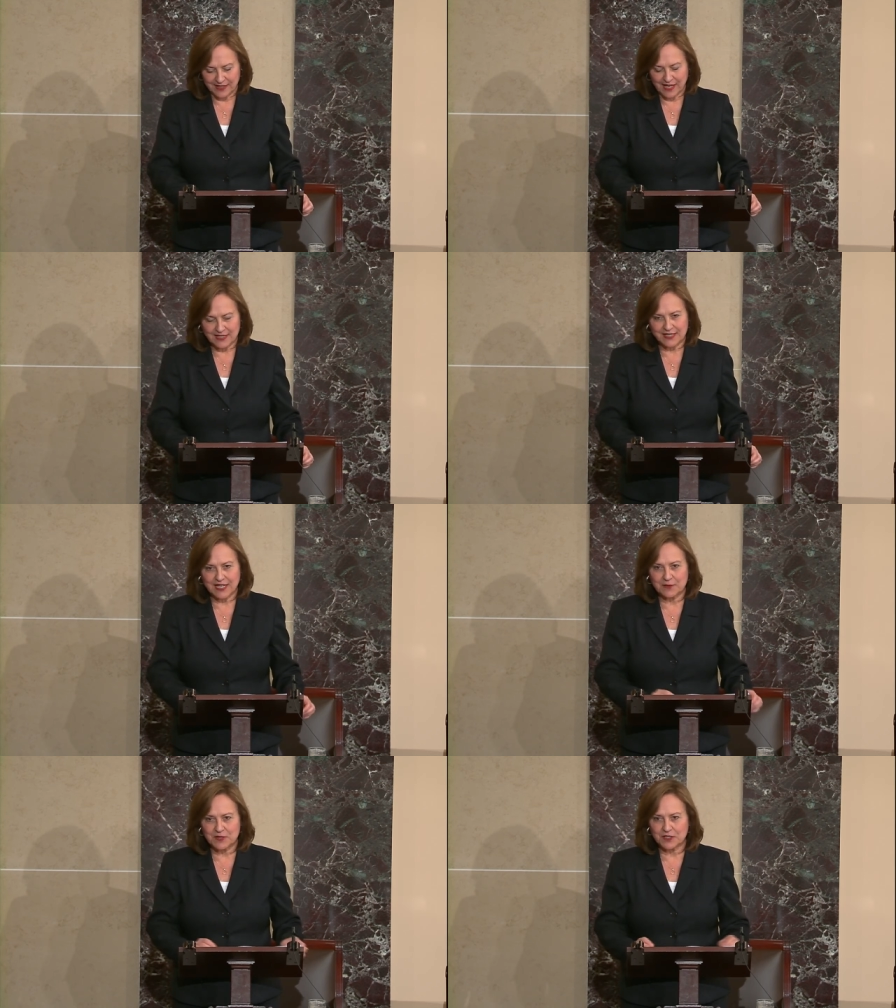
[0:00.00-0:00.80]
That
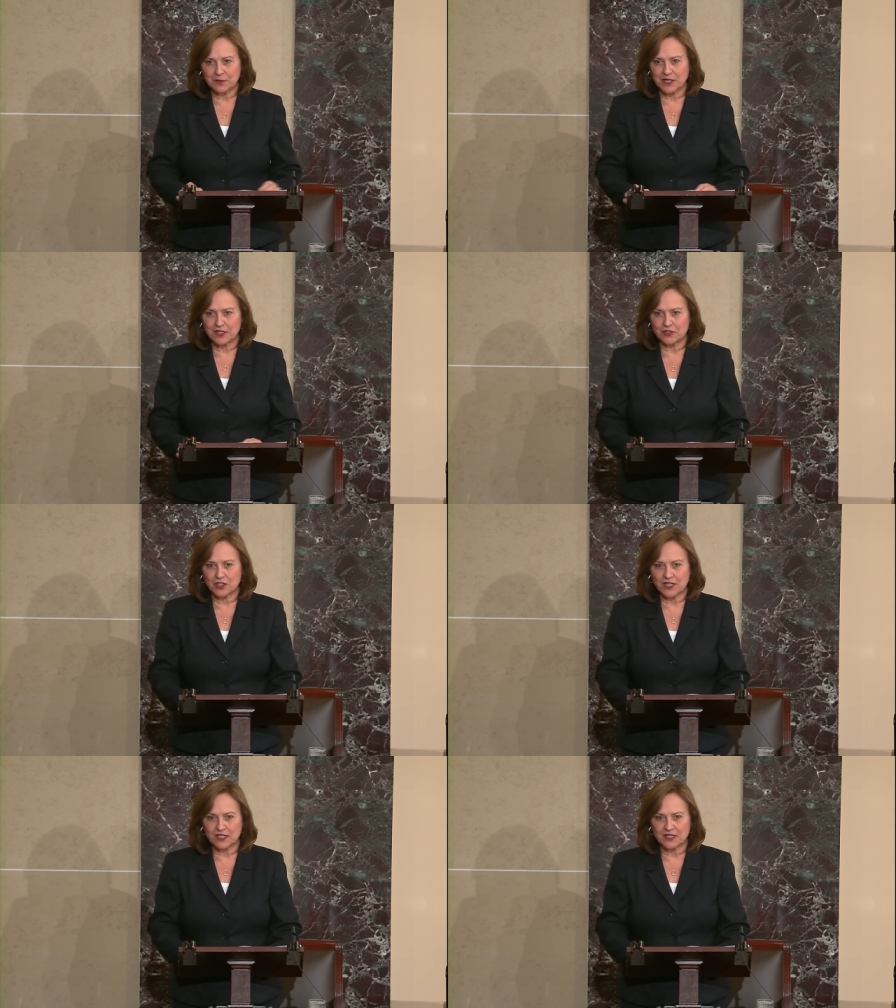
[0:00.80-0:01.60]
seems to be
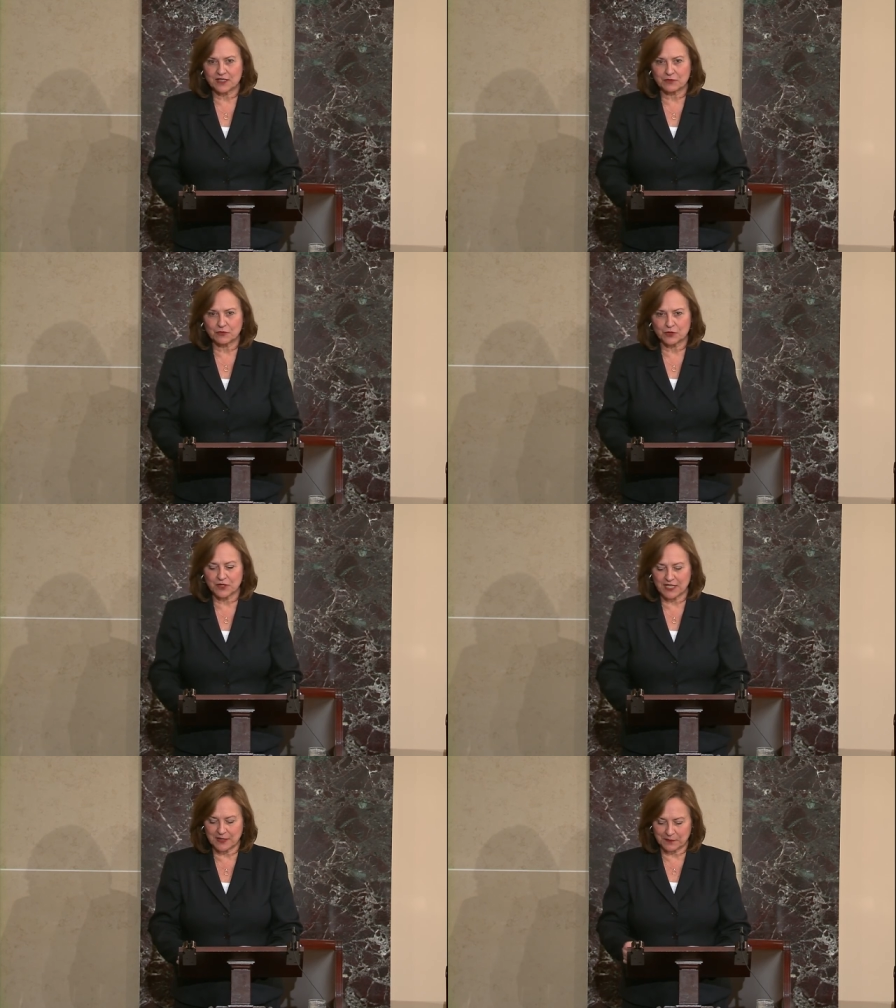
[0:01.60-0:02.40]
just
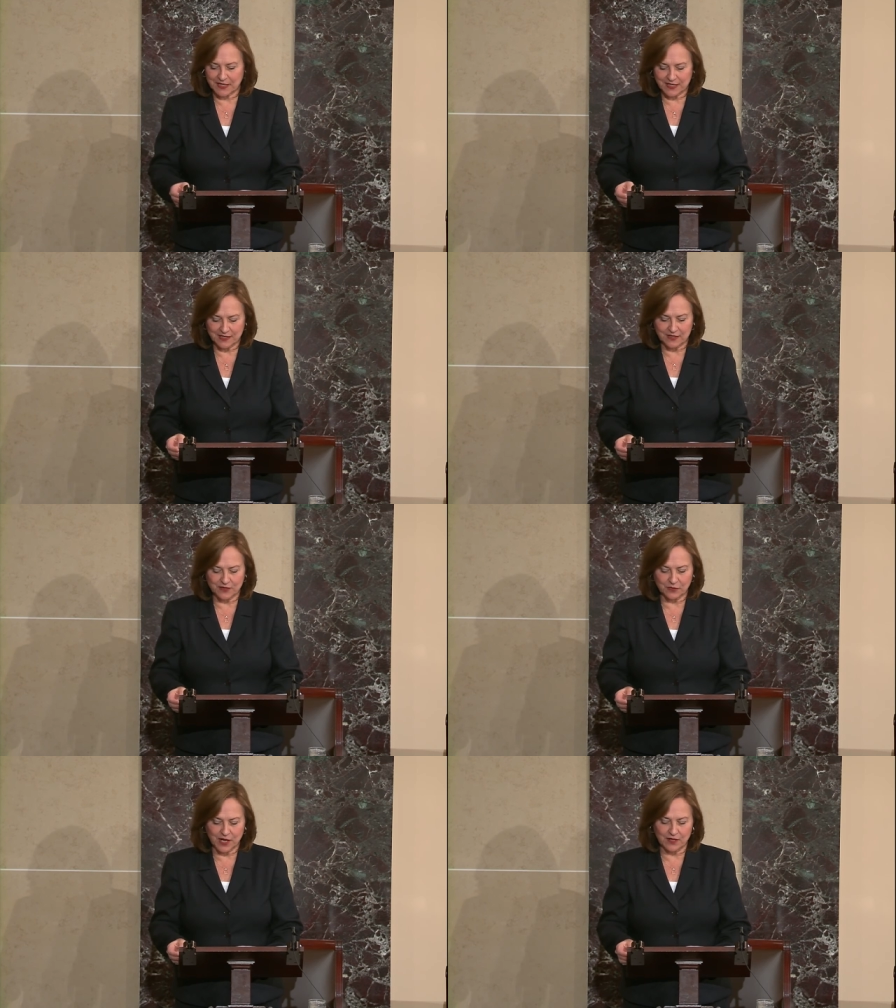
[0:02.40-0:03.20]
routine
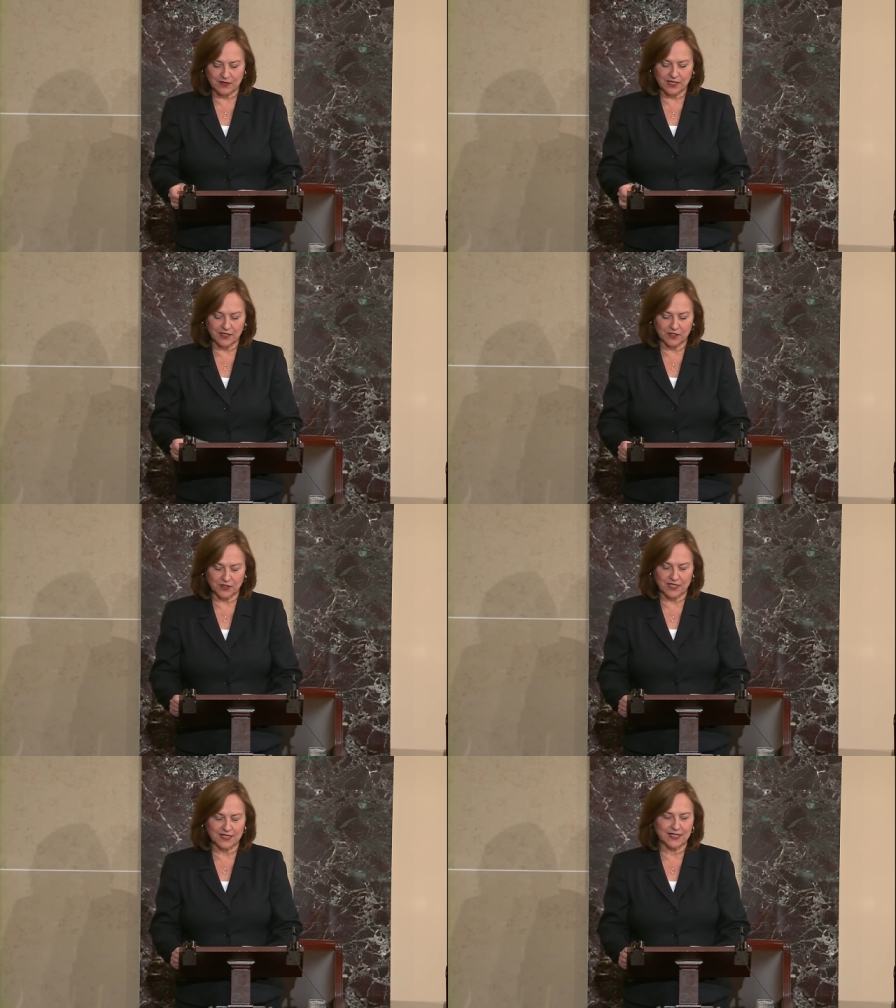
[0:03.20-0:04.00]
business around here
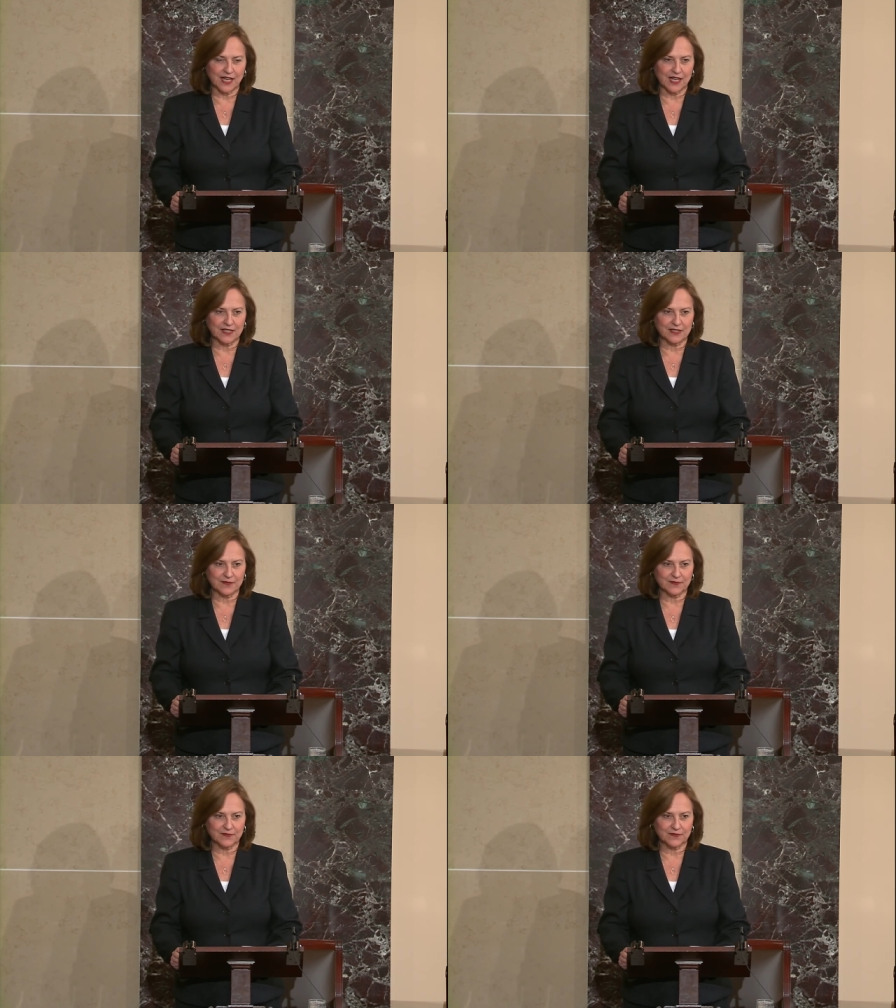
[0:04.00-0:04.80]
these days,
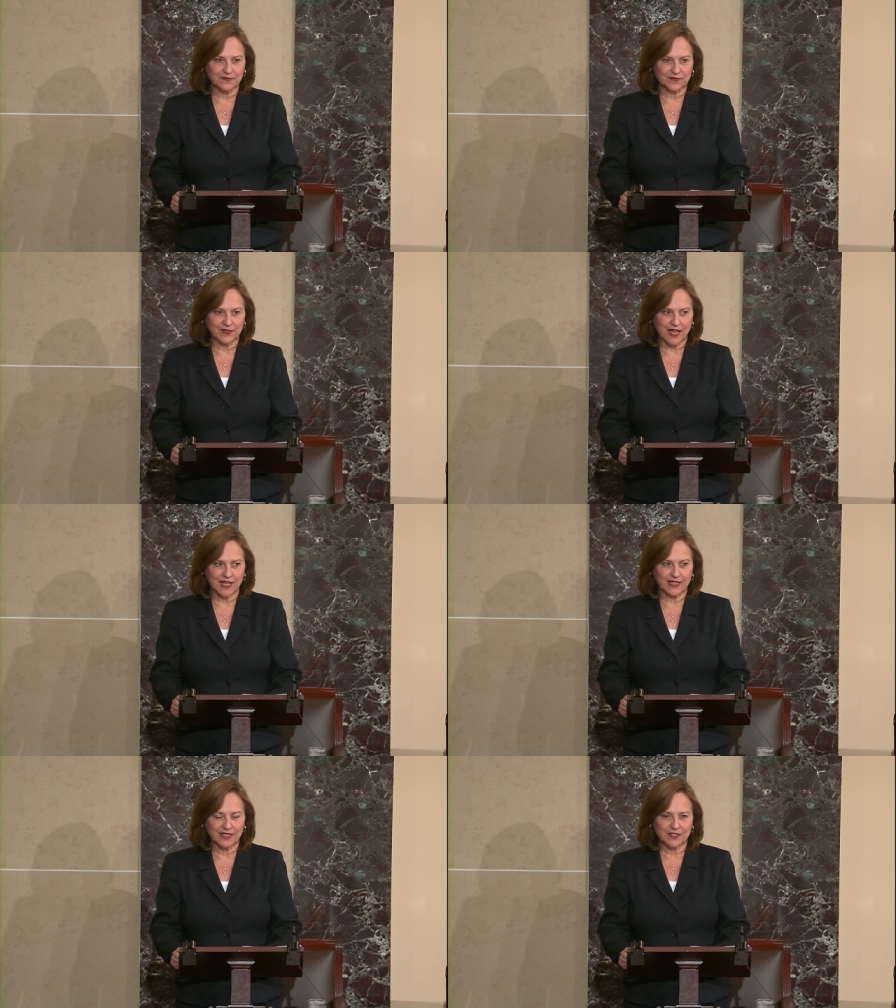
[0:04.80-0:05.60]

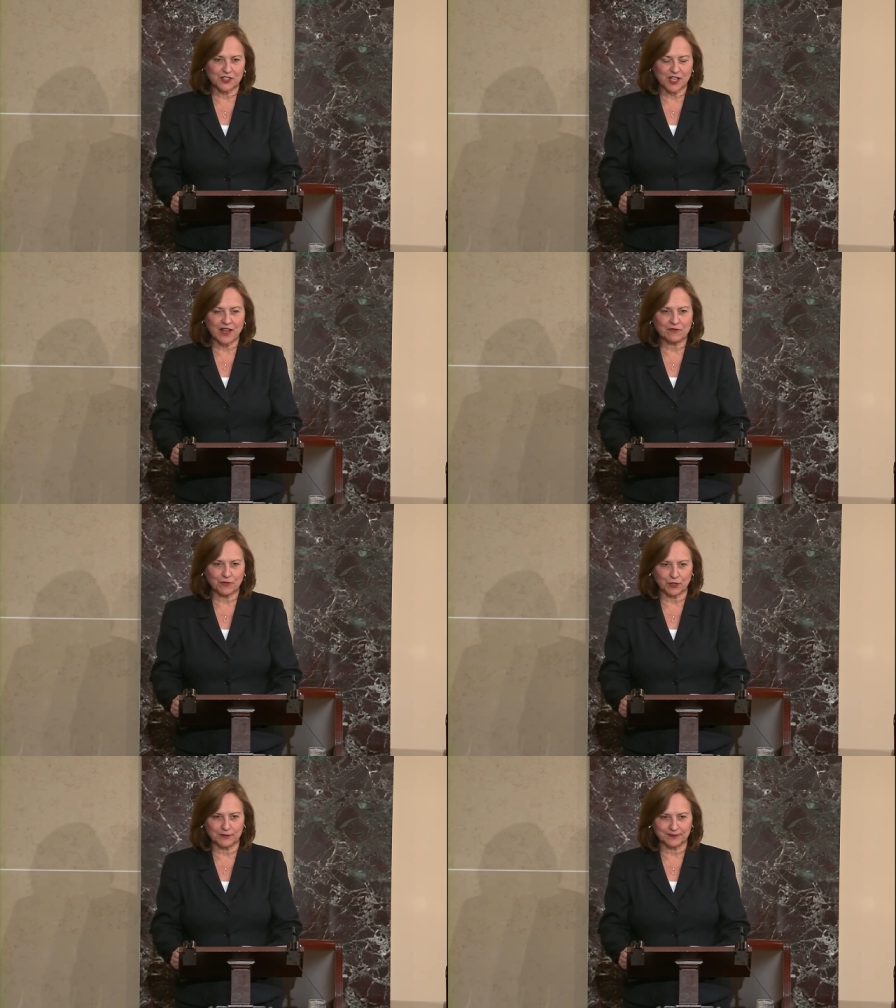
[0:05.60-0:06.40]
and it is
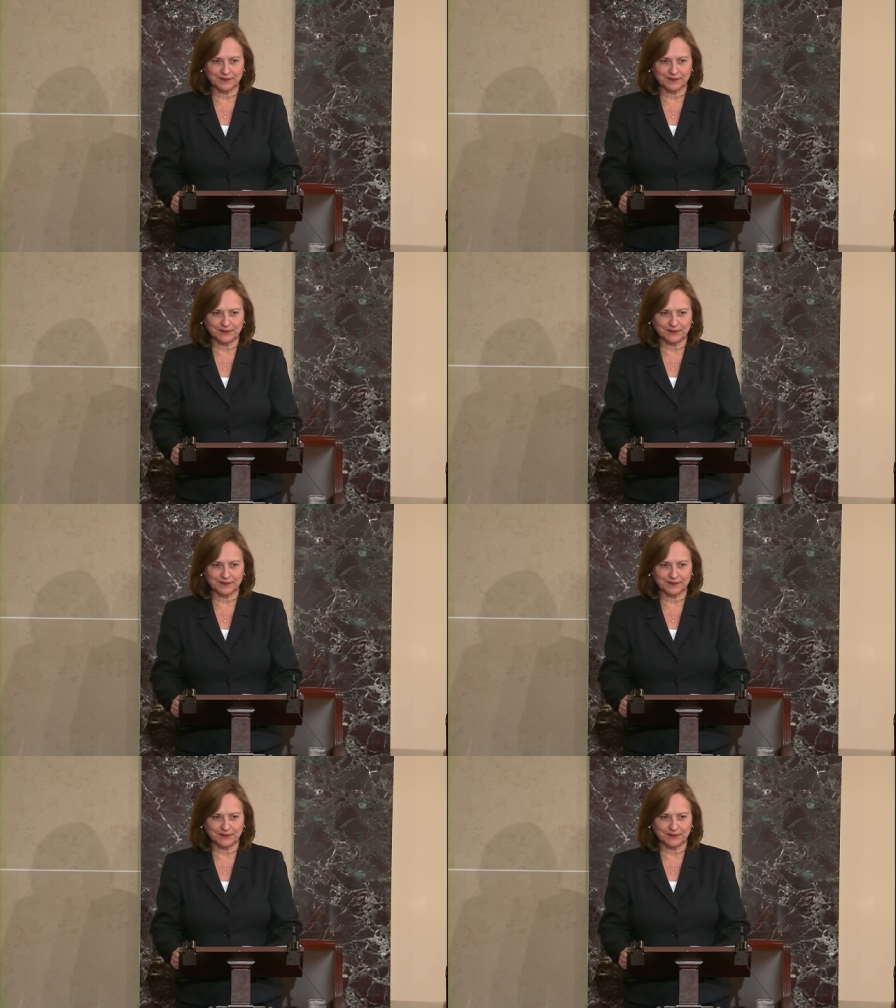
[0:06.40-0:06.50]
shameful.